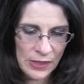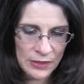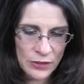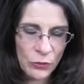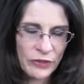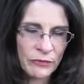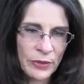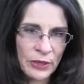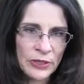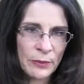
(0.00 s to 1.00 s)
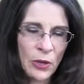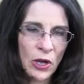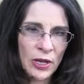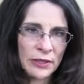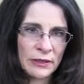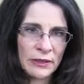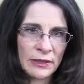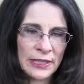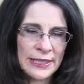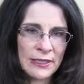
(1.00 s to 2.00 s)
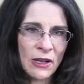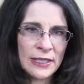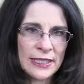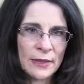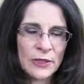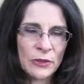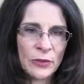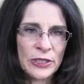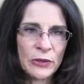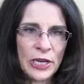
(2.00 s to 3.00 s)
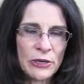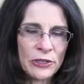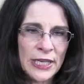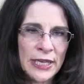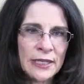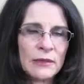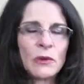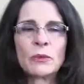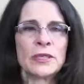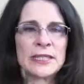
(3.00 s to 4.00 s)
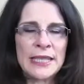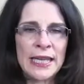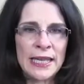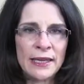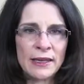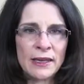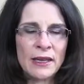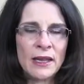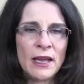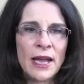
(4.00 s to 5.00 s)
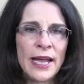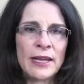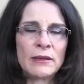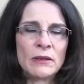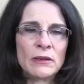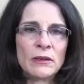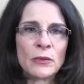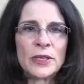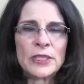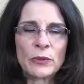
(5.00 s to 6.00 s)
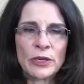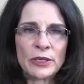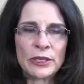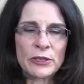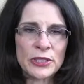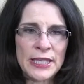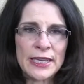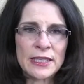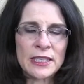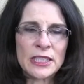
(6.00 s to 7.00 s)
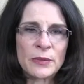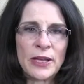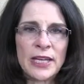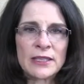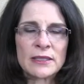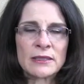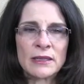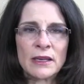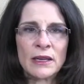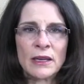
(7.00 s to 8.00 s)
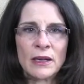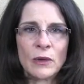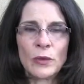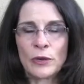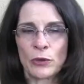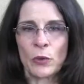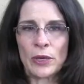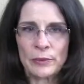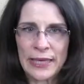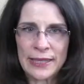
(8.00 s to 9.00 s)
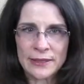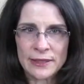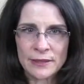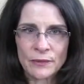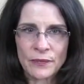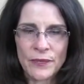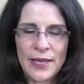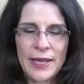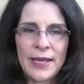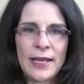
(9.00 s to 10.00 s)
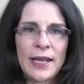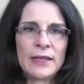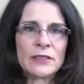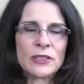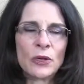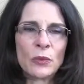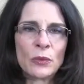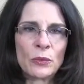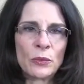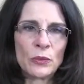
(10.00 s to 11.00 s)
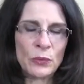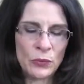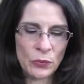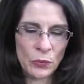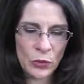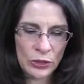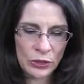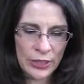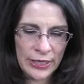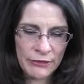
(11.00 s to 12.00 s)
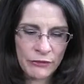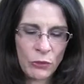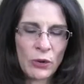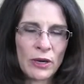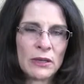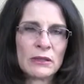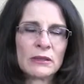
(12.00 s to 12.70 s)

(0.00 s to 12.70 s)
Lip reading: So we built upon these concepts so we don't understand what we see. And the reason we don't understand it is because we don't know what it means. And so we're looking for